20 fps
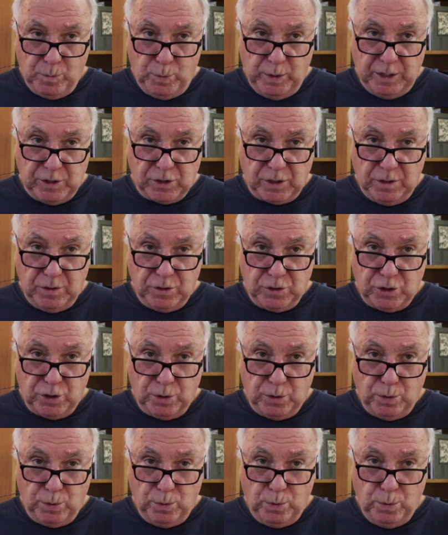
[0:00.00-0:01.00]
reason
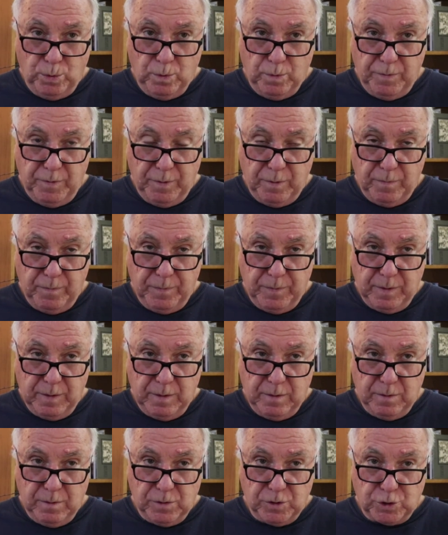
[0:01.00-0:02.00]
to
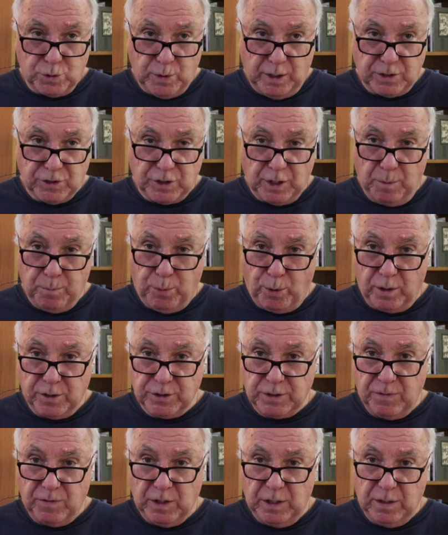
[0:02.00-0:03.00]
stress the
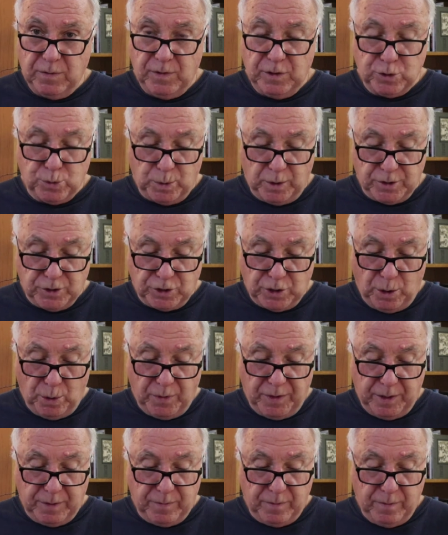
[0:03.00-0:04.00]
importance of the individual is
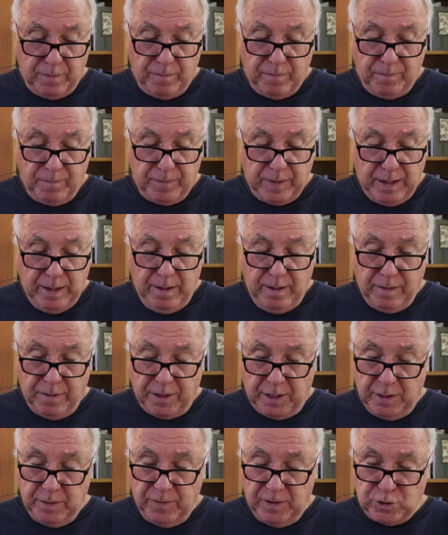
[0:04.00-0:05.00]
so that
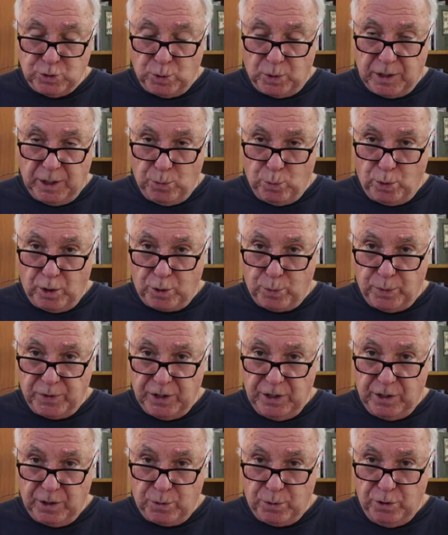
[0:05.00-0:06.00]
the individual can work
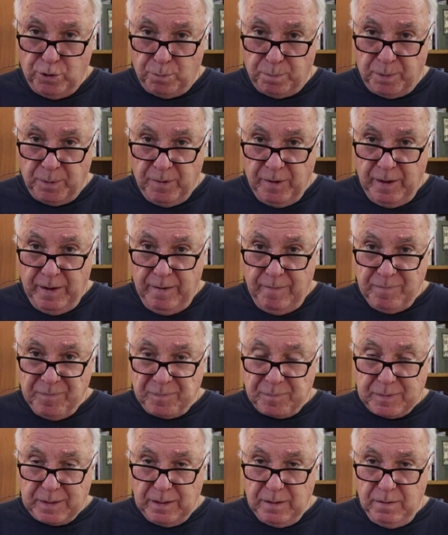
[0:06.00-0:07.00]
within a group.
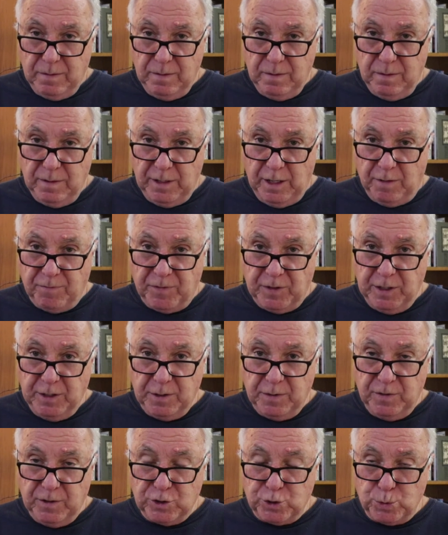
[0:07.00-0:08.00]
If the
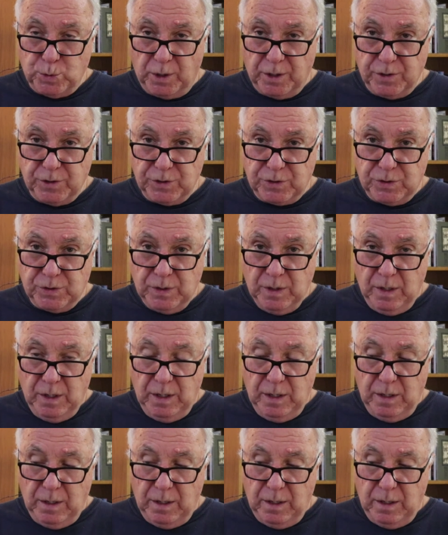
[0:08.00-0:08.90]
individual has